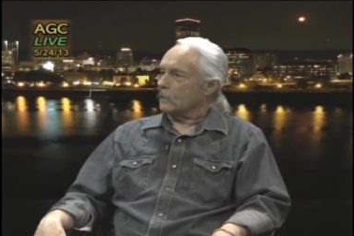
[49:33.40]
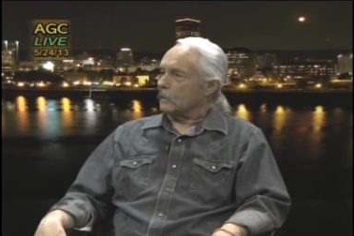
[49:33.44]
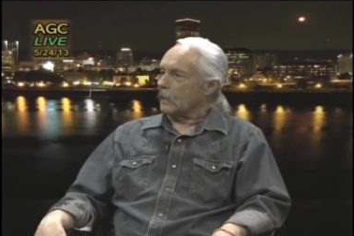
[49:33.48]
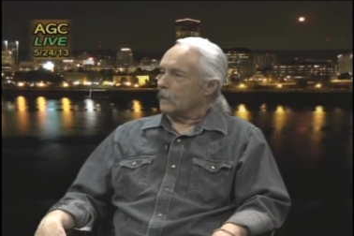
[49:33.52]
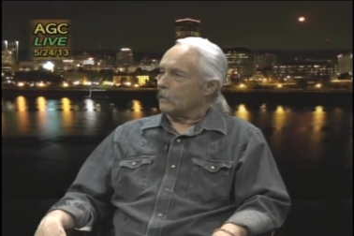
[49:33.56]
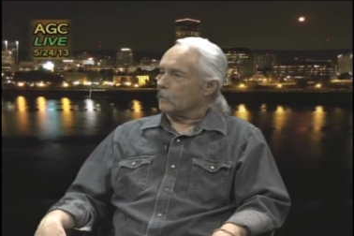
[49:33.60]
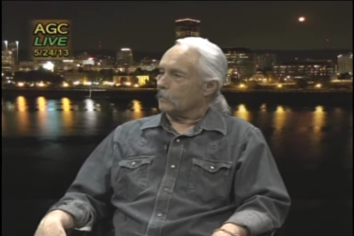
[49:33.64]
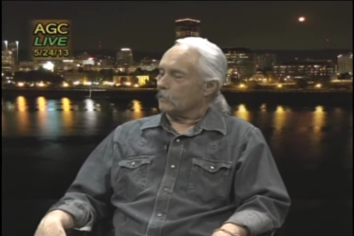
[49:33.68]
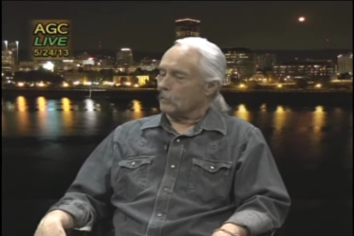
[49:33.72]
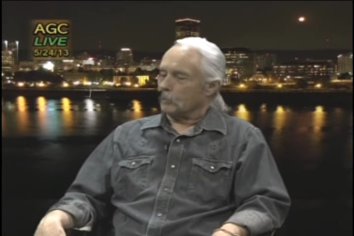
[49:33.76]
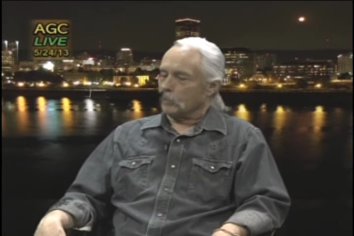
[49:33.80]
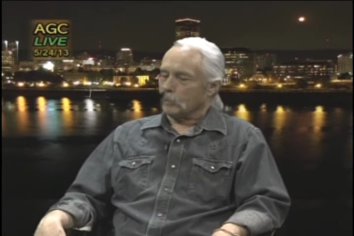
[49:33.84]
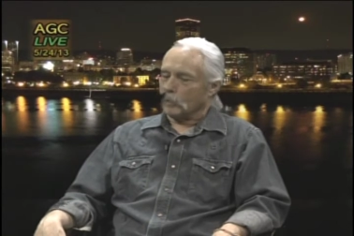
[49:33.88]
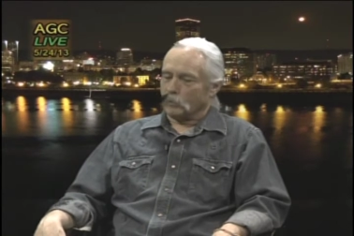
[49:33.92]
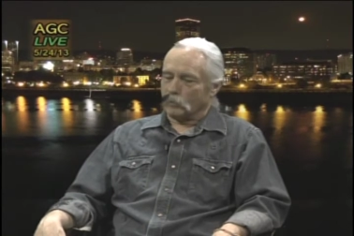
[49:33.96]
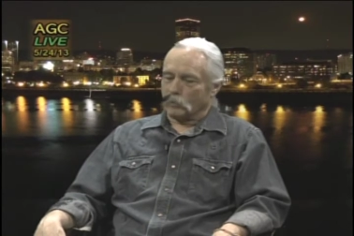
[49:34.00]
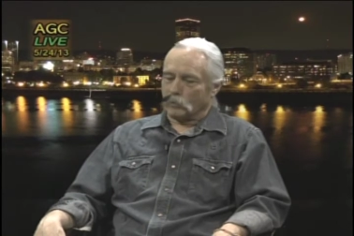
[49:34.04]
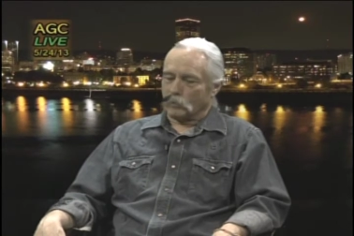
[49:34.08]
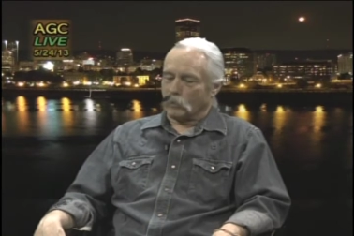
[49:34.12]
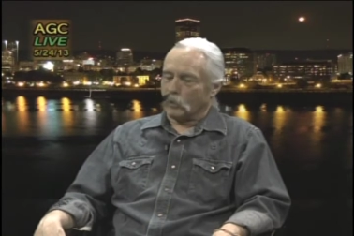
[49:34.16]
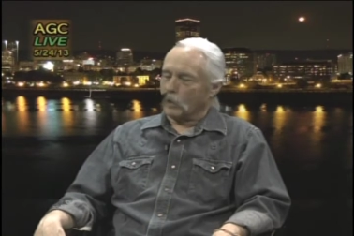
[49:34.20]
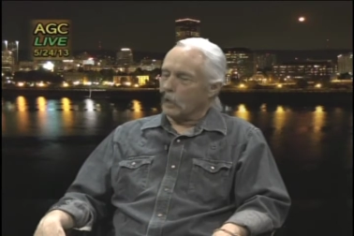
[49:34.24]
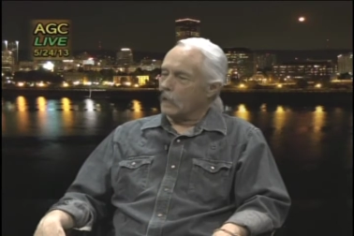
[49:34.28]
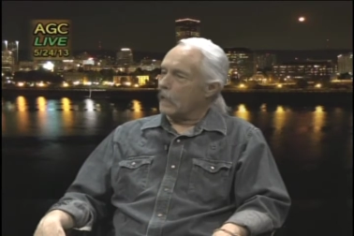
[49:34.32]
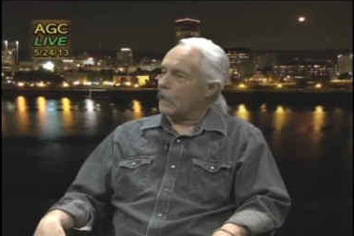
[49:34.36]
I don't
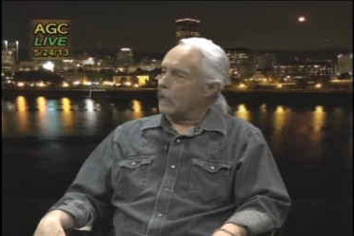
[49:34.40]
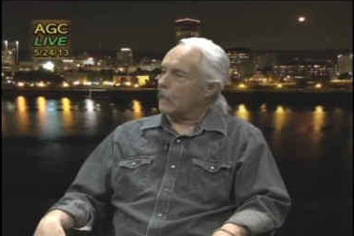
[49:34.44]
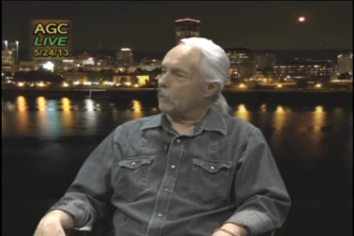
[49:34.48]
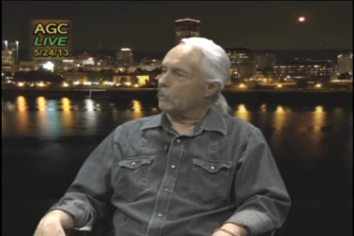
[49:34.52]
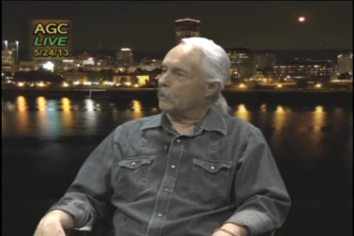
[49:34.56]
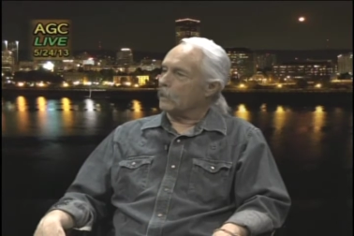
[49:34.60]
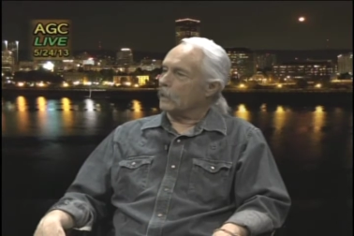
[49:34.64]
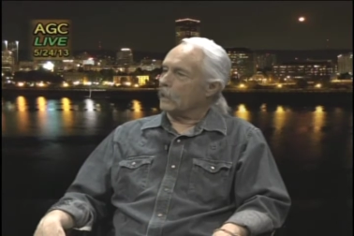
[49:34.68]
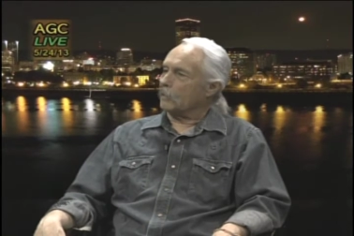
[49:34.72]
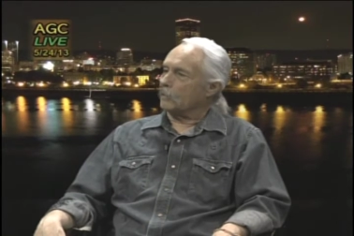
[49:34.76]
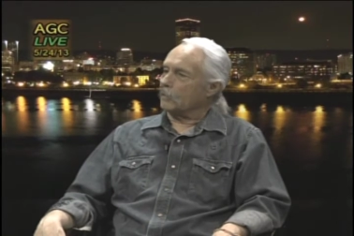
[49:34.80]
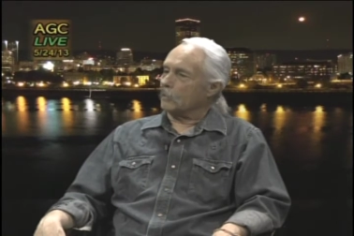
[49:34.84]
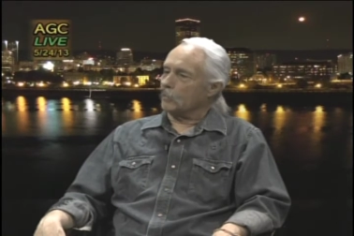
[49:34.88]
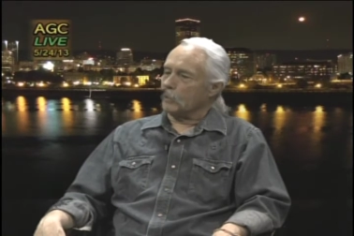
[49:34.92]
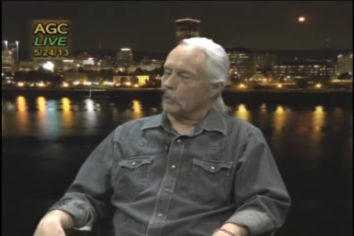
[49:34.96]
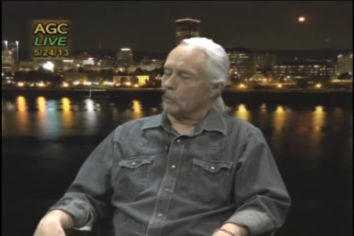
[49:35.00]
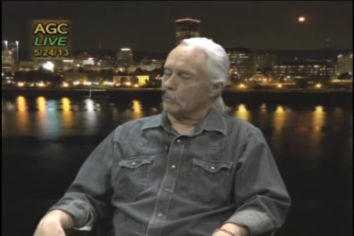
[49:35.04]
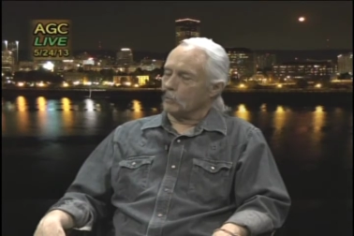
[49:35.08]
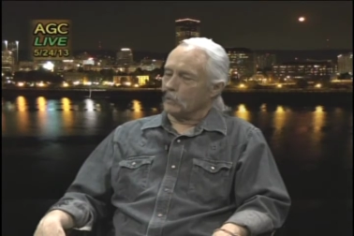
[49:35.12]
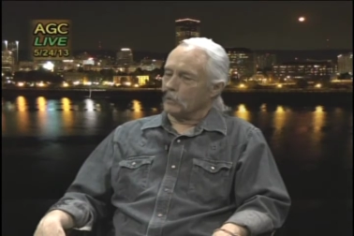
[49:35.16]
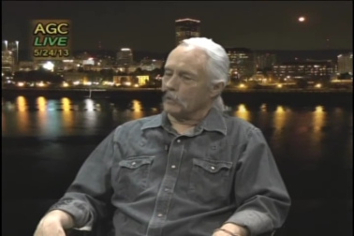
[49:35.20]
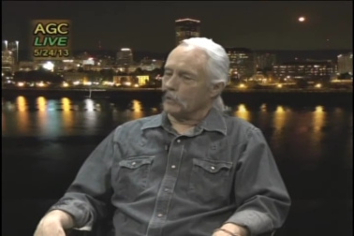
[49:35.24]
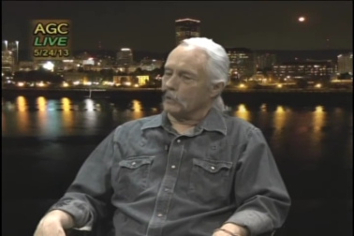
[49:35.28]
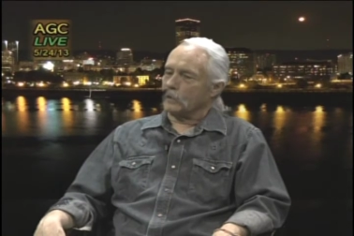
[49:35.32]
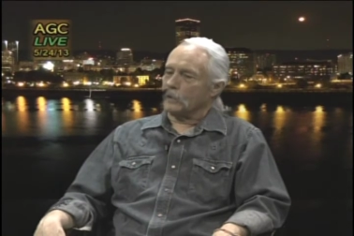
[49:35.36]
remember why, but I
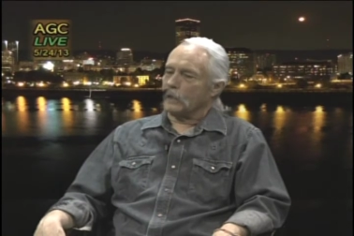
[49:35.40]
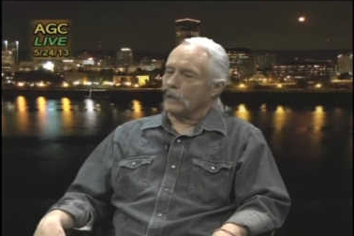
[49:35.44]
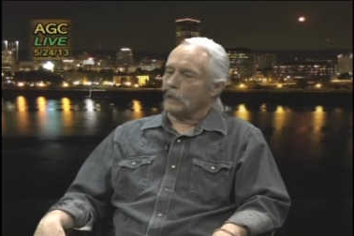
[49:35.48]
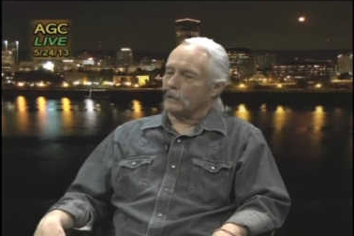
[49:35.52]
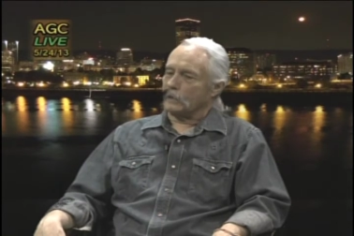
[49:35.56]
remember that,